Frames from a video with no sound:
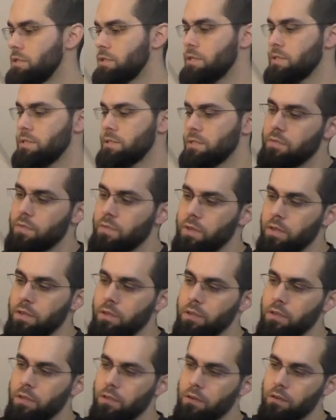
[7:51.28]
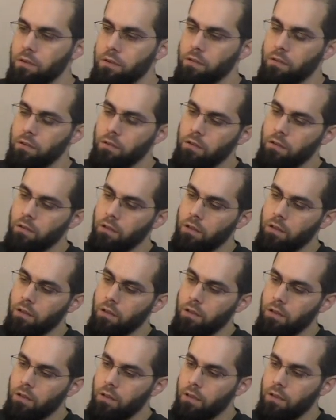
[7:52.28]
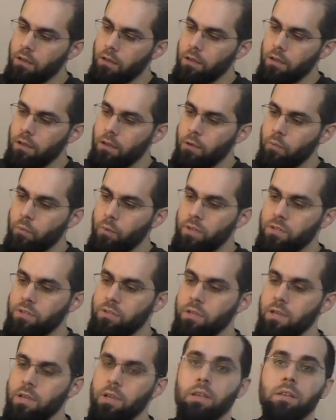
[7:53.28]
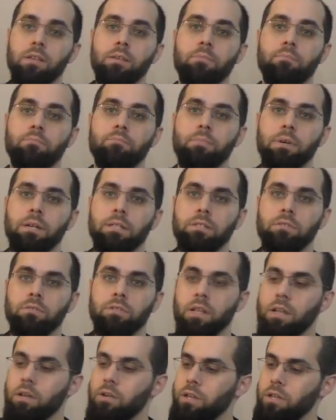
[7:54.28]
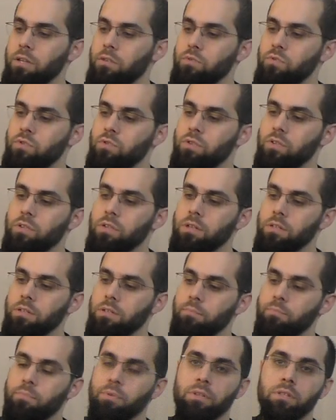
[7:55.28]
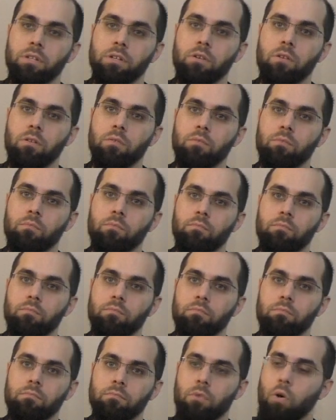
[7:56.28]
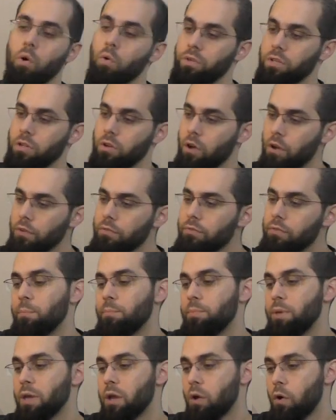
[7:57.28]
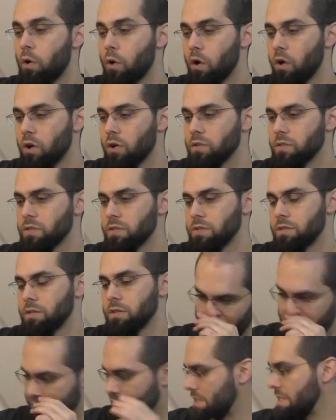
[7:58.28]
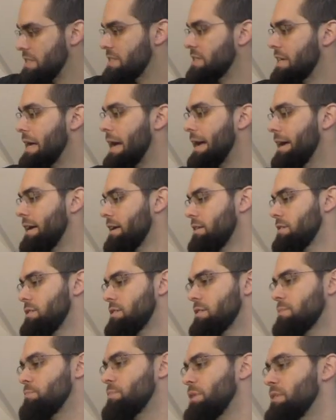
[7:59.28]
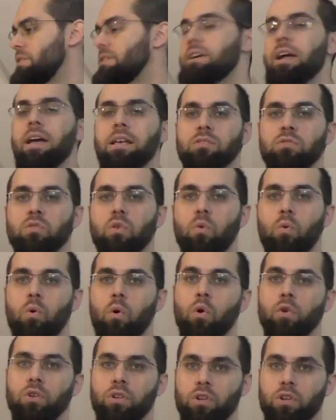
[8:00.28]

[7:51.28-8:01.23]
this thing here, which a button that I can use to turn the printer on and off, because this printer has no on